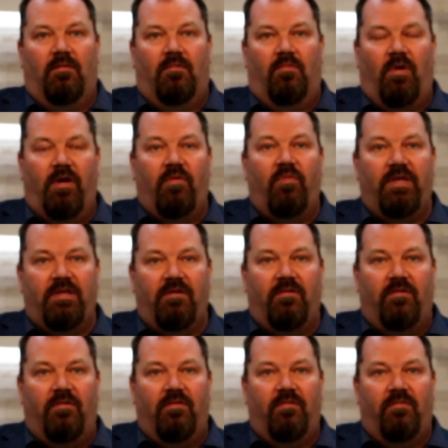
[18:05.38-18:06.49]
what do we
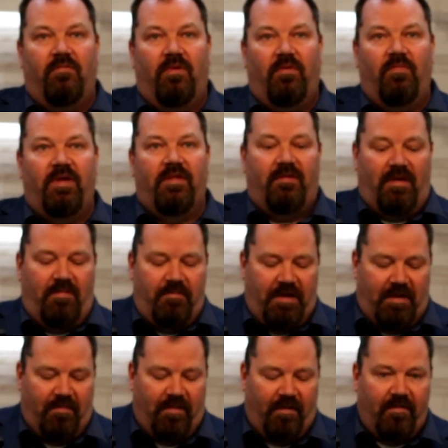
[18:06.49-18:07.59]
do when we see
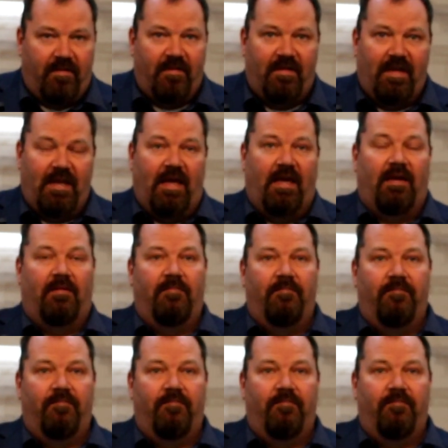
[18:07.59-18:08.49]
people sinning?